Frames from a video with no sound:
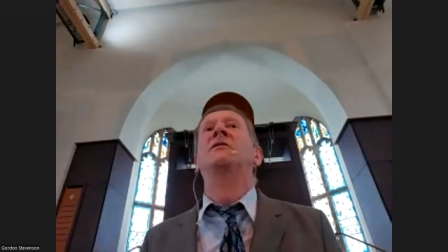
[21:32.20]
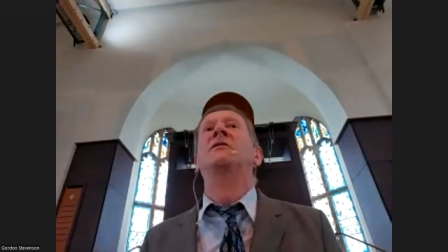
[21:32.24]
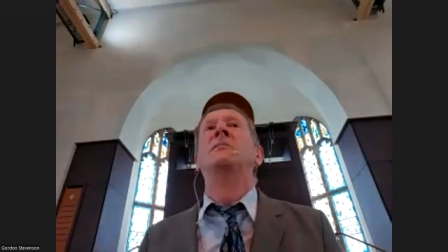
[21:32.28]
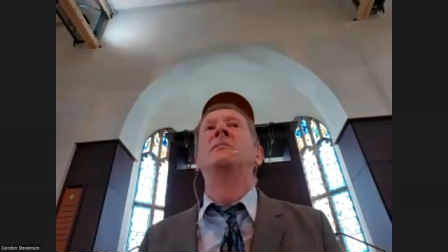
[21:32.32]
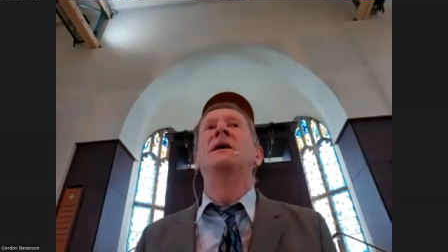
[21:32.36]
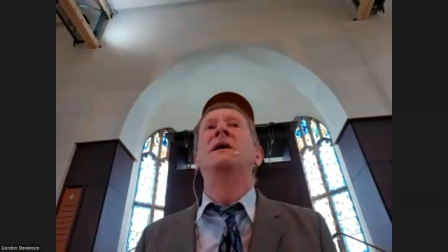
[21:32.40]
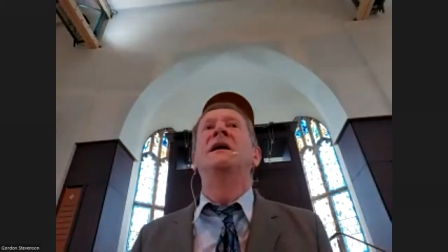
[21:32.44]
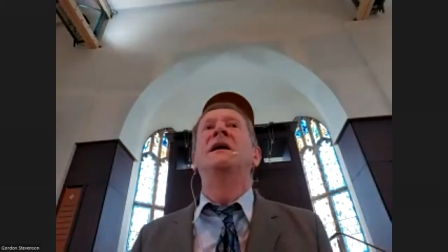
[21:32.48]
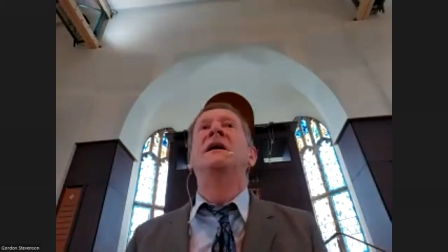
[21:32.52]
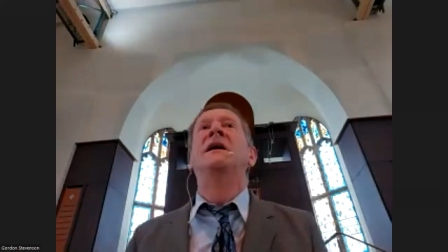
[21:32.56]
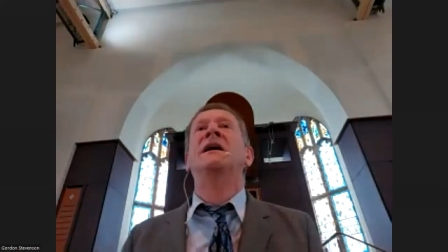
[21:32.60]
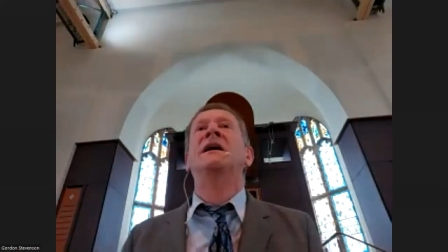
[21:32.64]
to
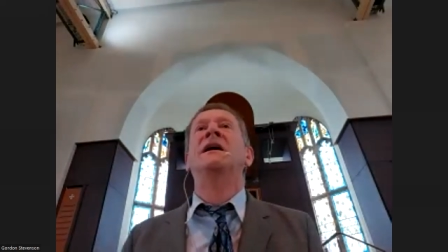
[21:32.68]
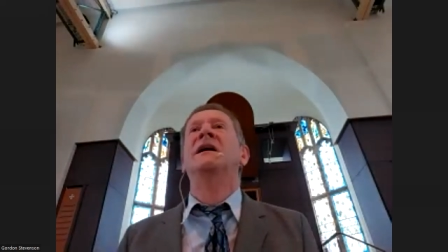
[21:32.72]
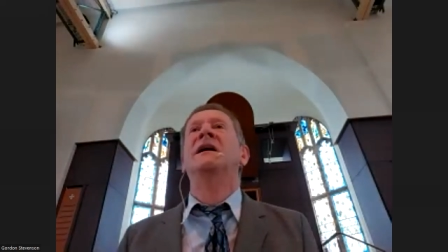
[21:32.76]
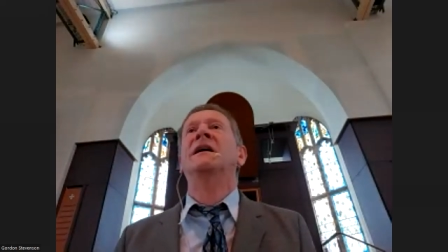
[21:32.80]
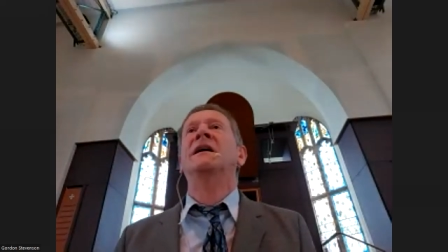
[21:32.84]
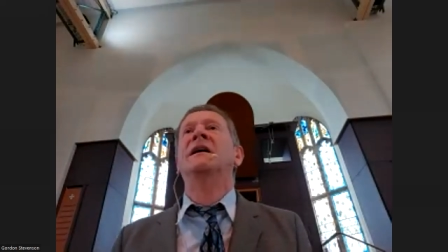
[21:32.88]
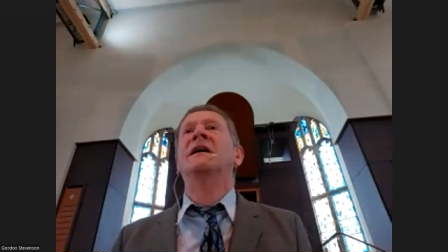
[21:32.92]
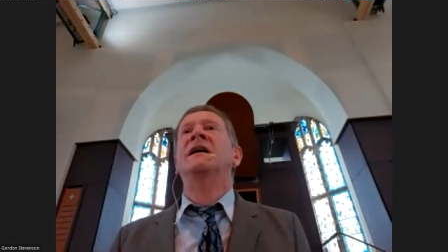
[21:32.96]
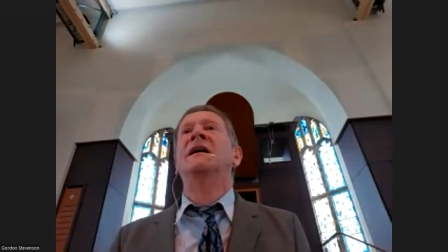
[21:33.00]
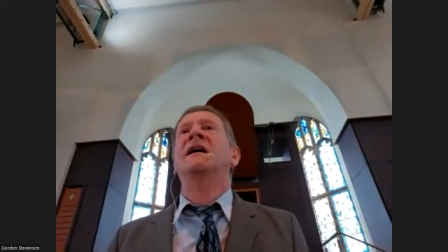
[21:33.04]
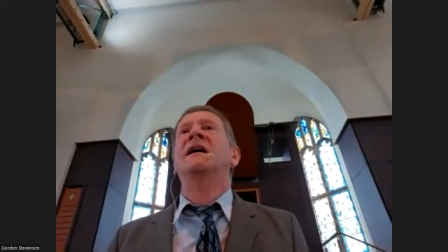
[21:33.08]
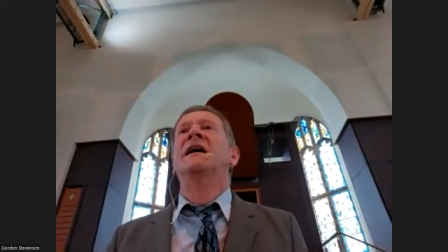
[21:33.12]
be
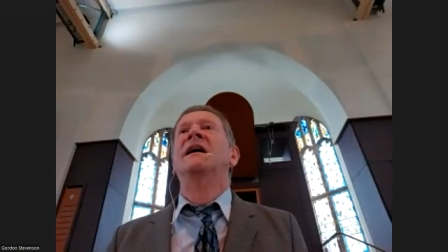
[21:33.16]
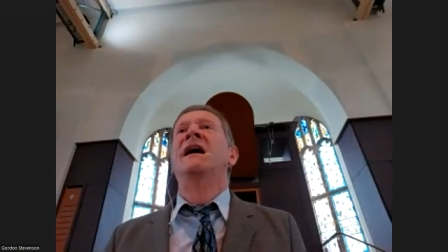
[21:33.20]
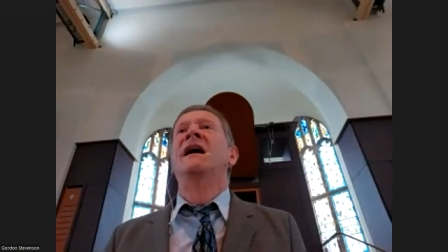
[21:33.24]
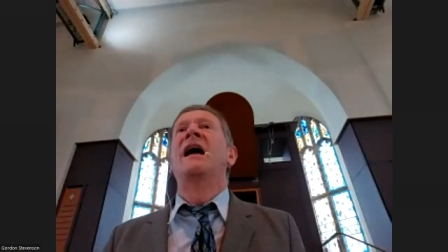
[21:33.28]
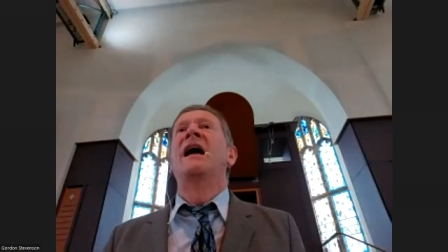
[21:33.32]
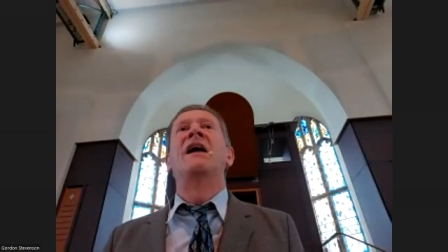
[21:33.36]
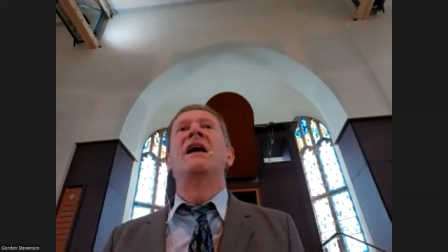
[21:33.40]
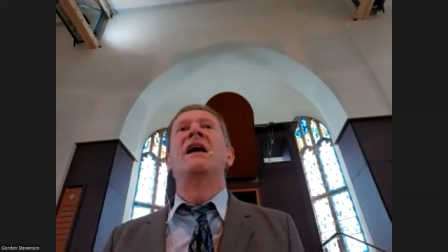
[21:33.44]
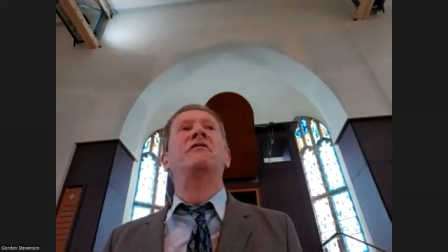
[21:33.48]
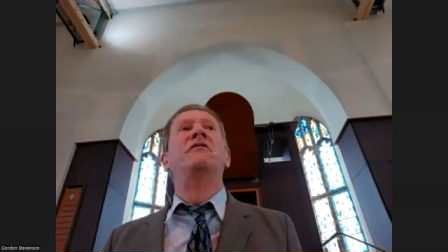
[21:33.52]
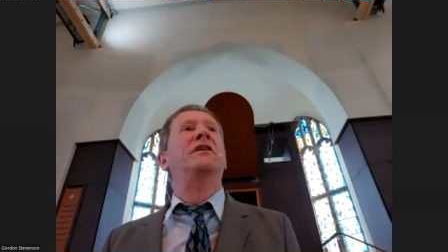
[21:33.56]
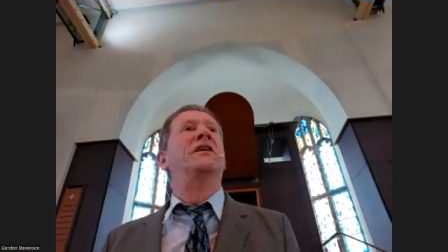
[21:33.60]

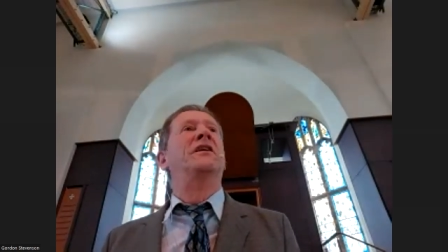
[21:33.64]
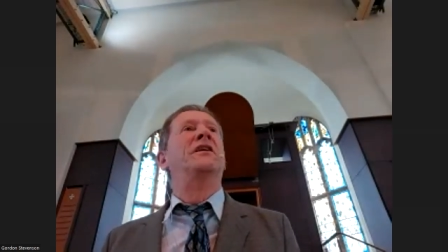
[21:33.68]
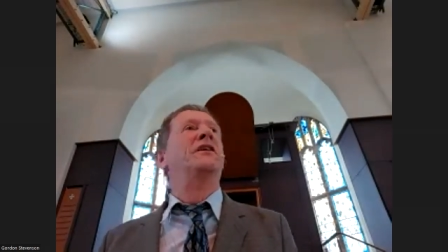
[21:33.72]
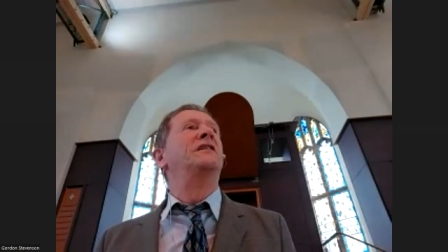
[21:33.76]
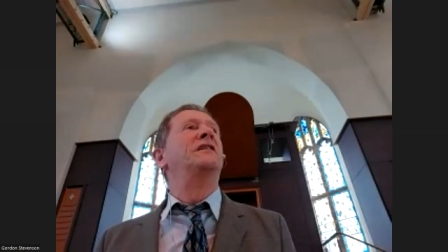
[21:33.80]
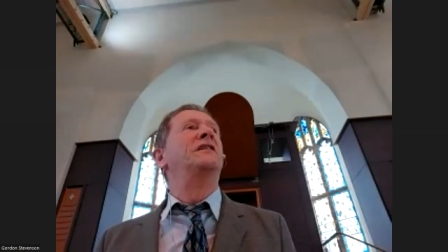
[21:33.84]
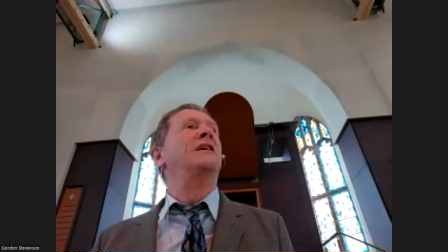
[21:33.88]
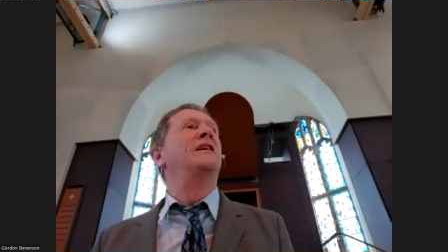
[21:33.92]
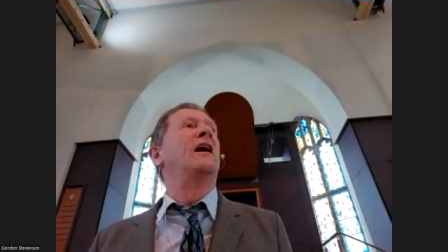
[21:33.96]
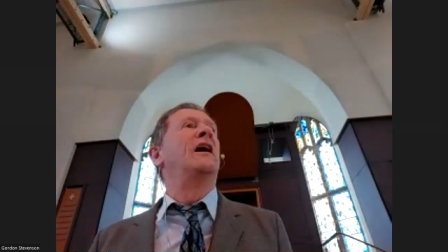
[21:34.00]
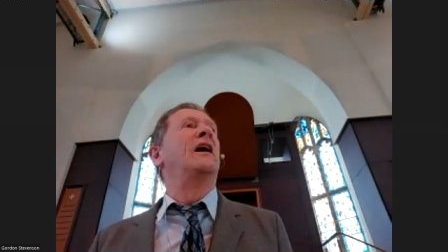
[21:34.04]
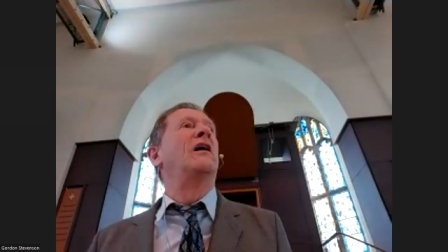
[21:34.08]

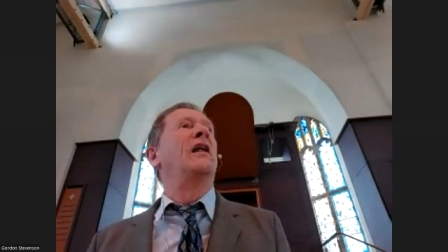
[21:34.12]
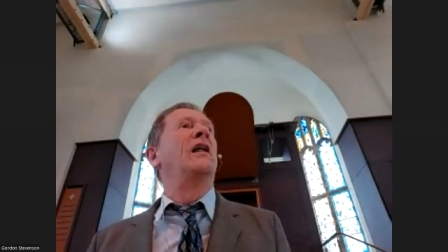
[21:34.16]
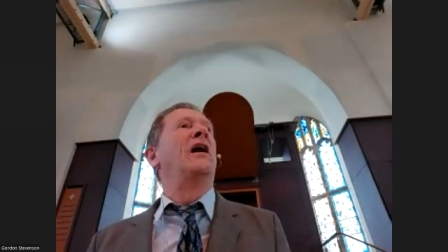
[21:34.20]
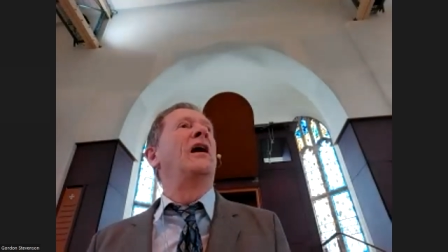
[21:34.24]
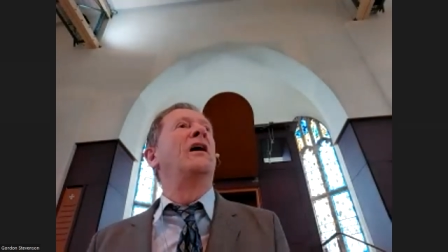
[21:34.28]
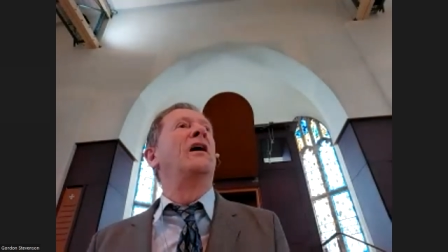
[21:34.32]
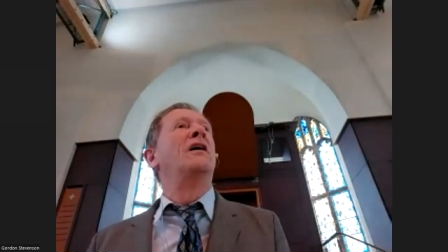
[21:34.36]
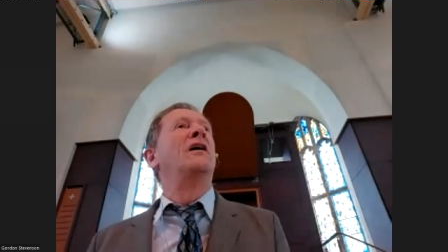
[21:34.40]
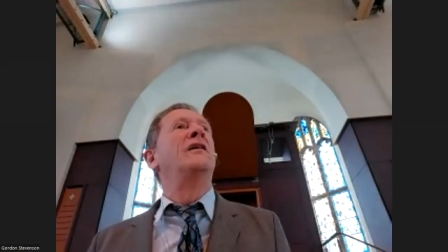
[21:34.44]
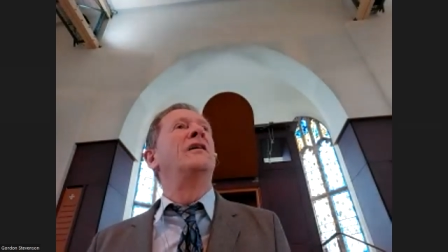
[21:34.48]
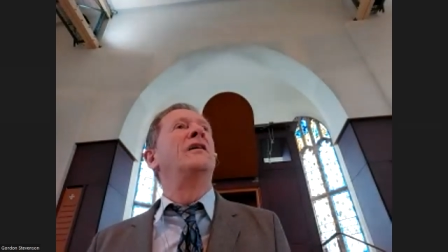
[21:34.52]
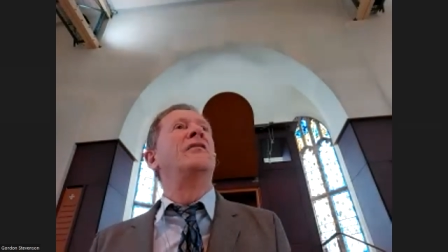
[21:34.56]
evident in our
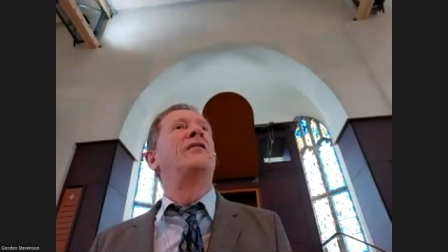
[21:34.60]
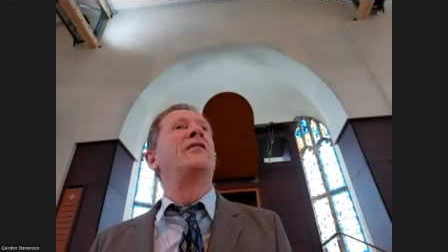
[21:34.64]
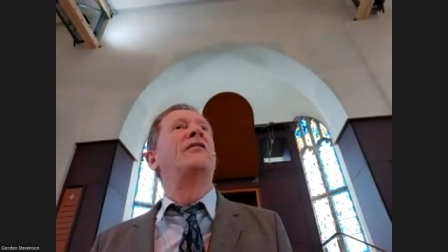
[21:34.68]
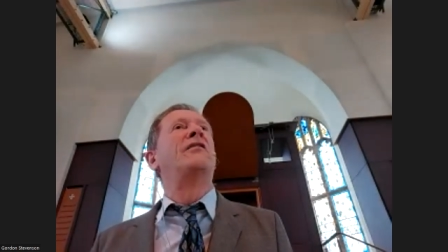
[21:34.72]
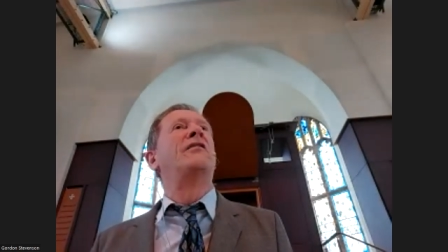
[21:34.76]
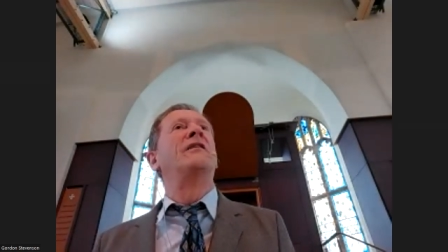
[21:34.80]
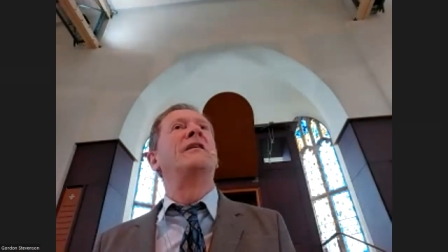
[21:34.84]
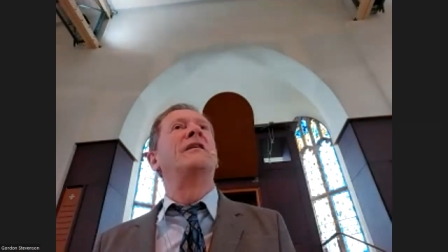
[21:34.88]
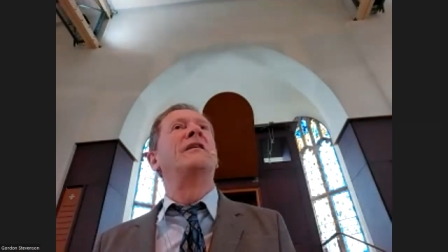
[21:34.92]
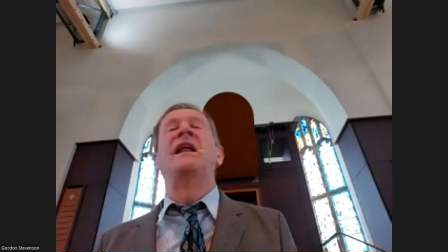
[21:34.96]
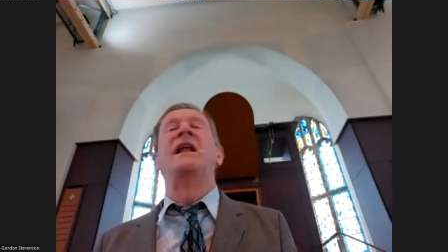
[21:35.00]
lives,